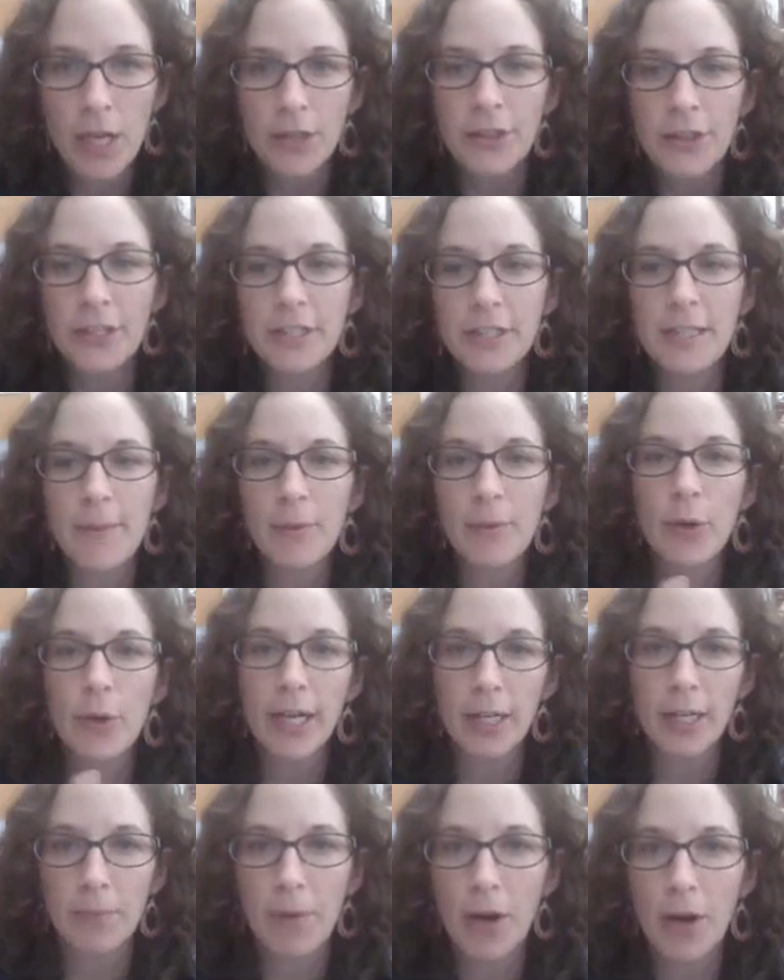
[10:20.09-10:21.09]
the
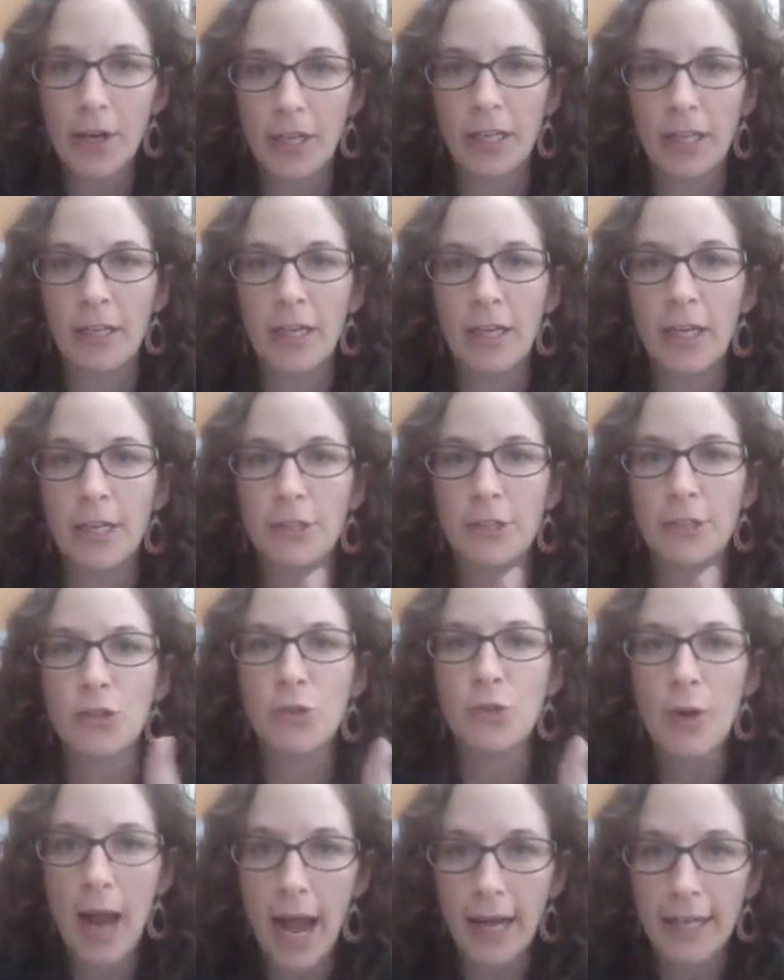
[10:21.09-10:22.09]
Democratic Party
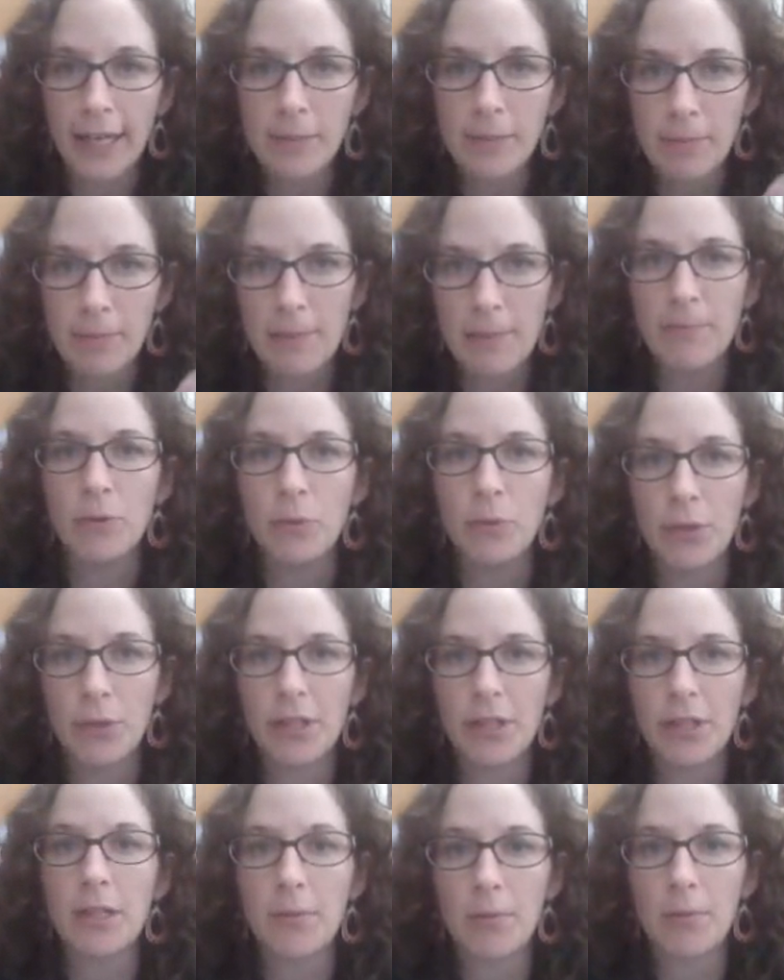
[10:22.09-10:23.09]
attracts people with a
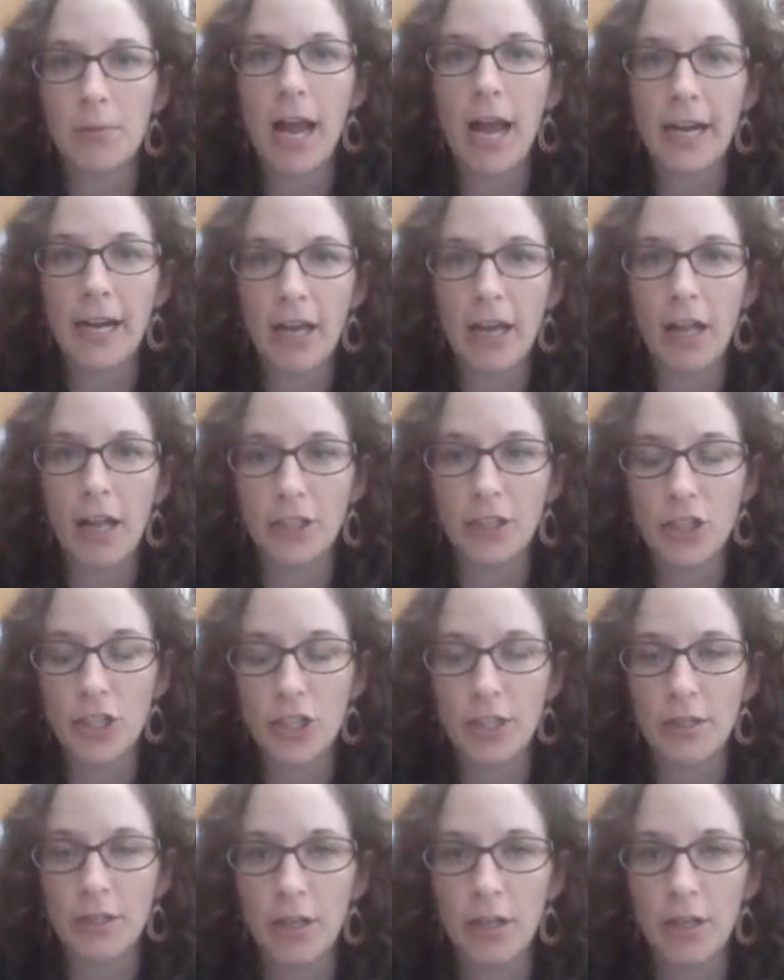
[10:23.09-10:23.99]
liberal ideology.